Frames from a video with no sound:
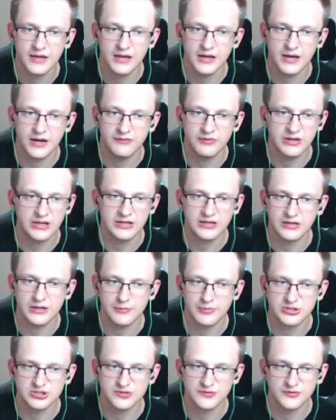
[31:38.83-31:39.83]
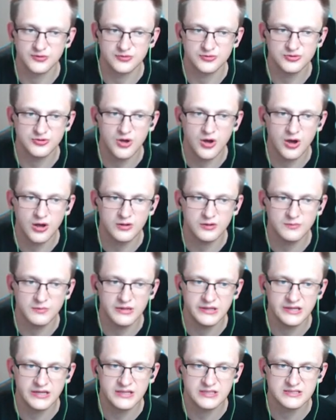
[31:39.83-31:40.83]
Uh, we're getting a bunch of new Taunt
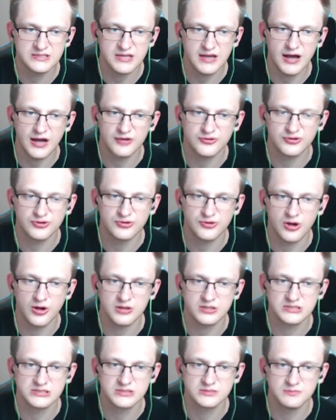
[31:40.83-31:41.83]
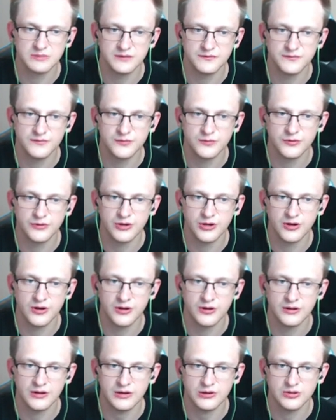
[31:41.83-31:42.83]
minions, Hadronox, Malfurion,